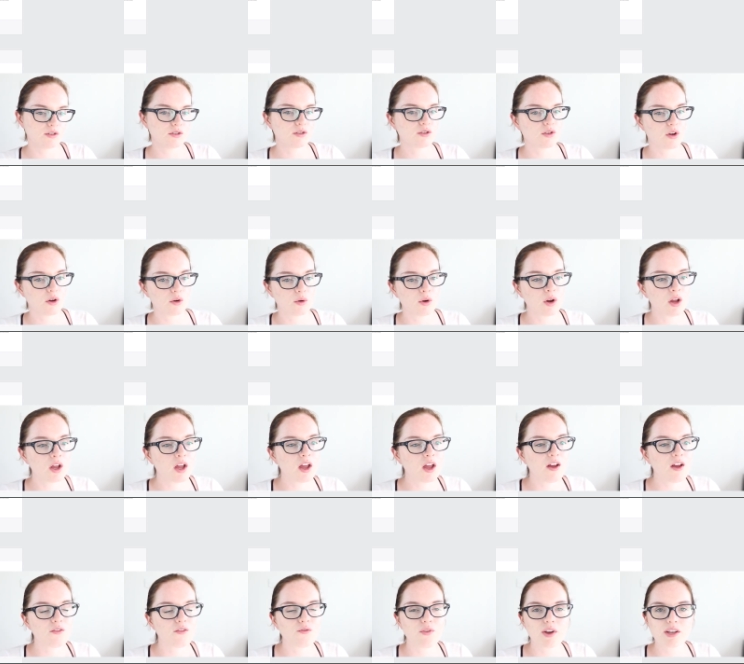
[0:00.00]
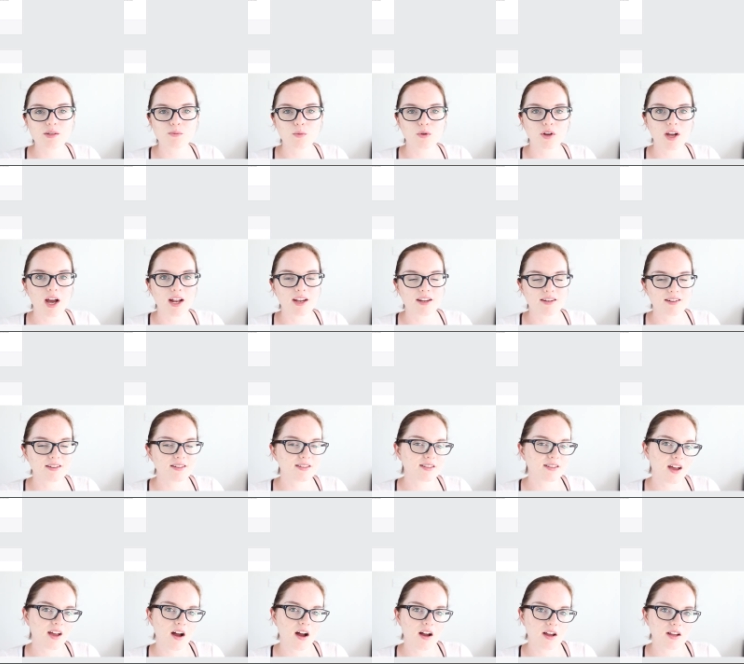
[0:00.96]
So Facebook kind of
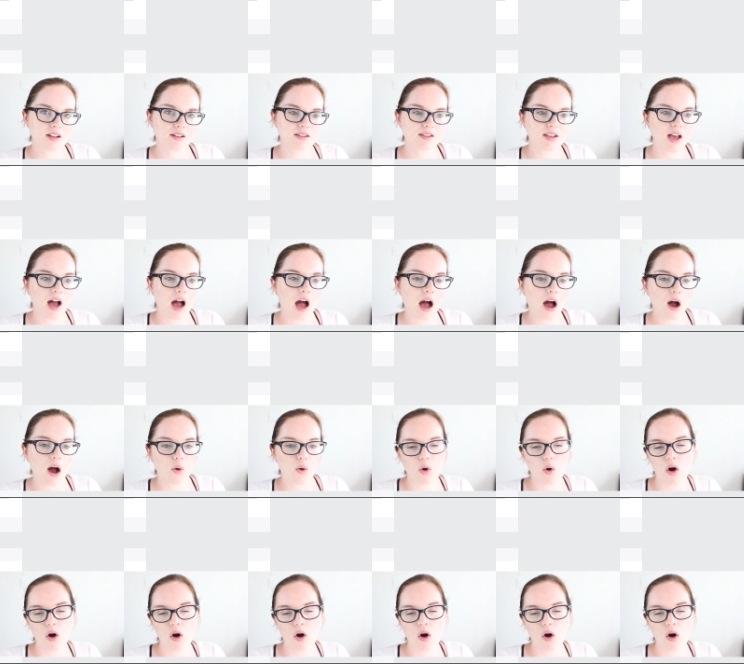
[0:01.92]
decides how